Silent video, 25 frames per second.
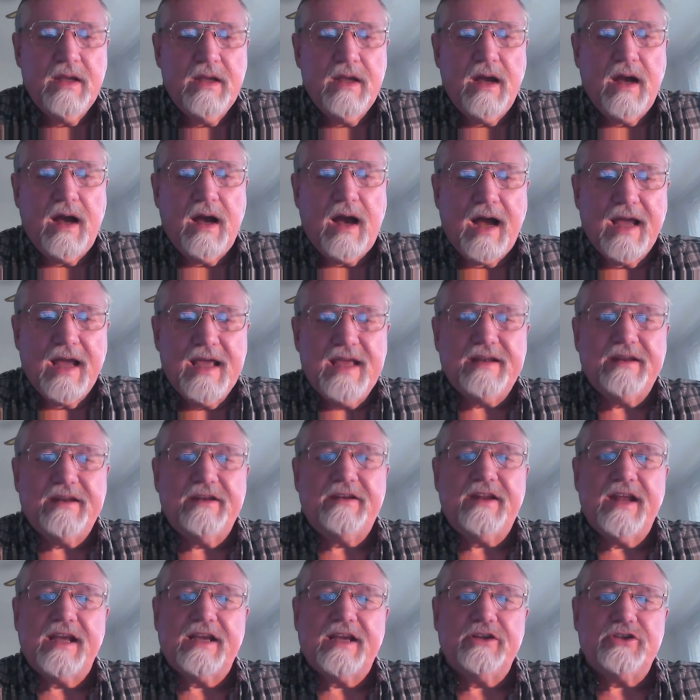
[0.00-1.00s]
I had to
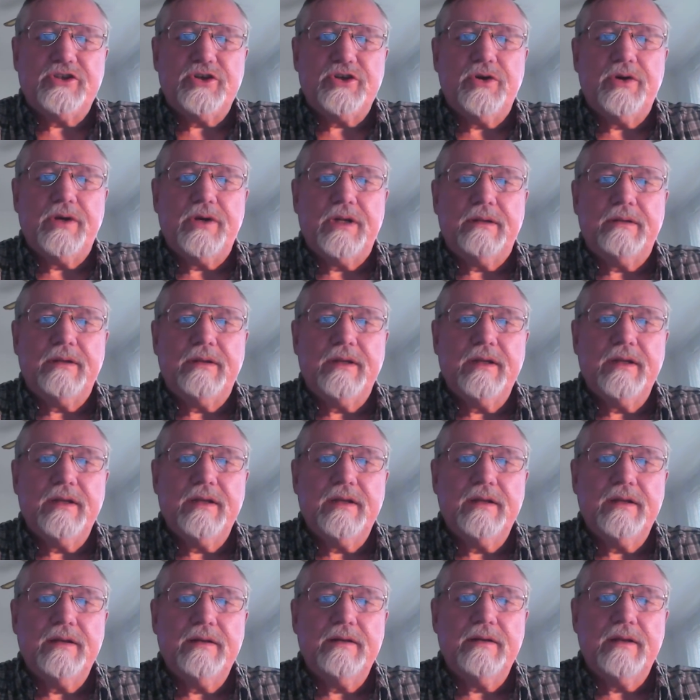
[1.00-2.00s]
take a journey
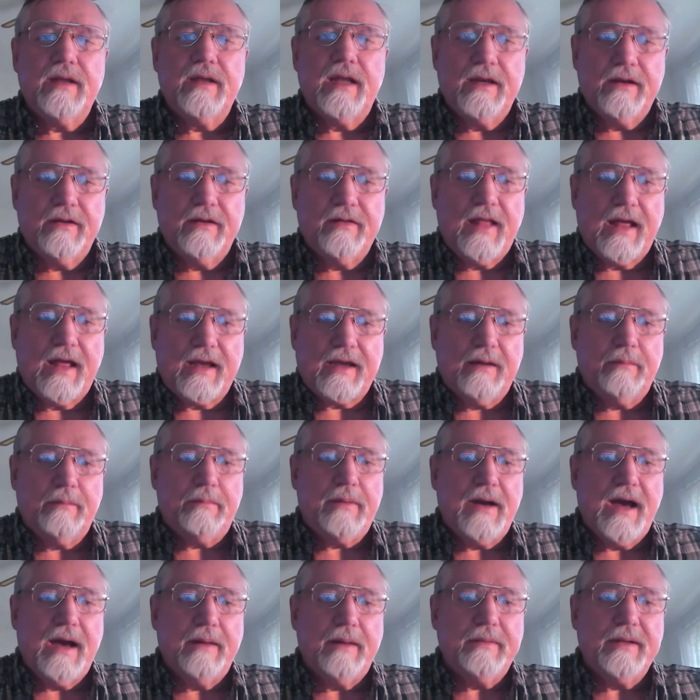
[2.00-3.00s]
into that
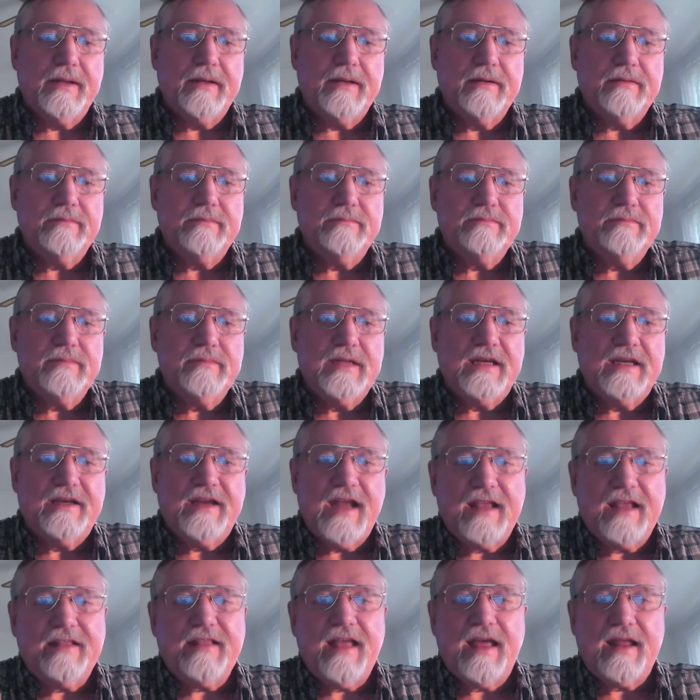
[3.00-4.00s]
compartment and
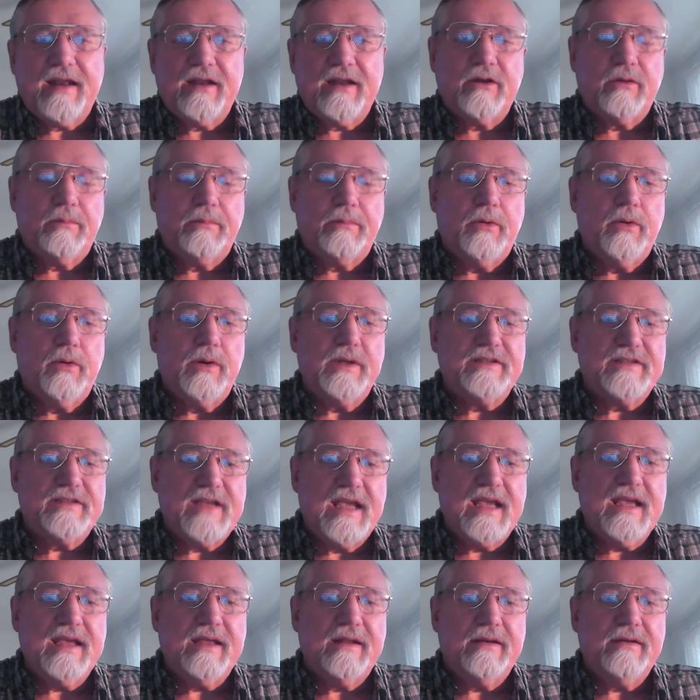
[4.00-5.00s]
take that little boy's
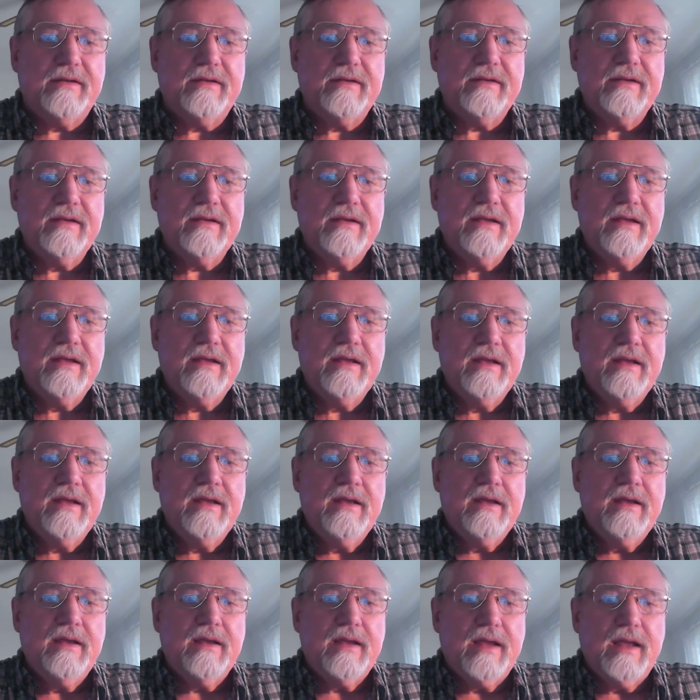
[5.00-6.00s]
hand
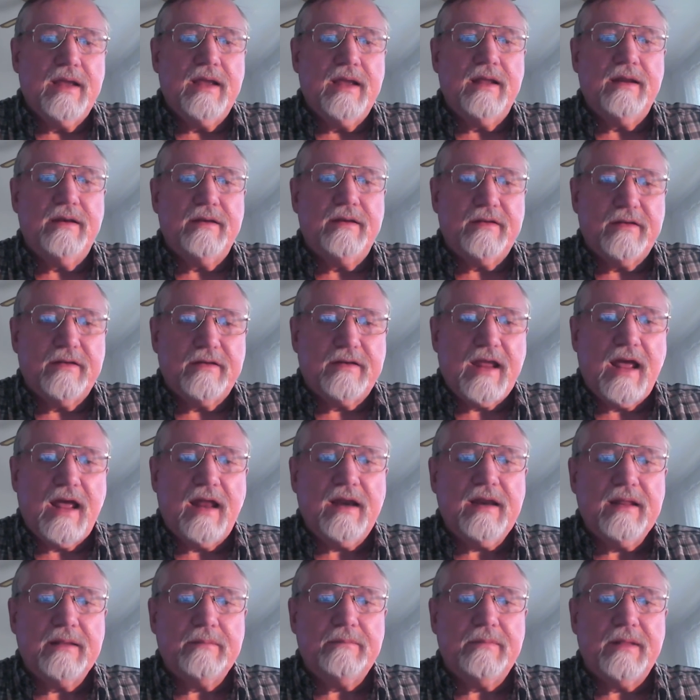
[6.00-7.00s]
and tell
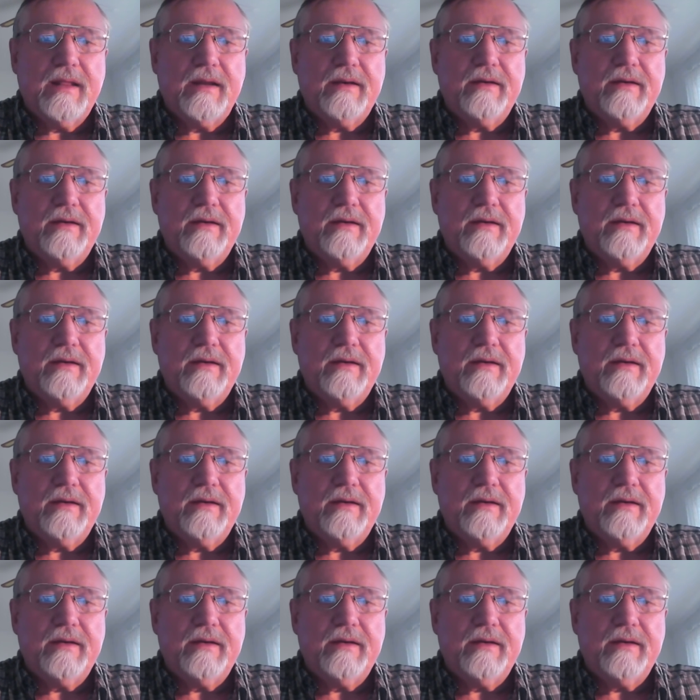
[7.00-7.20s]
him that,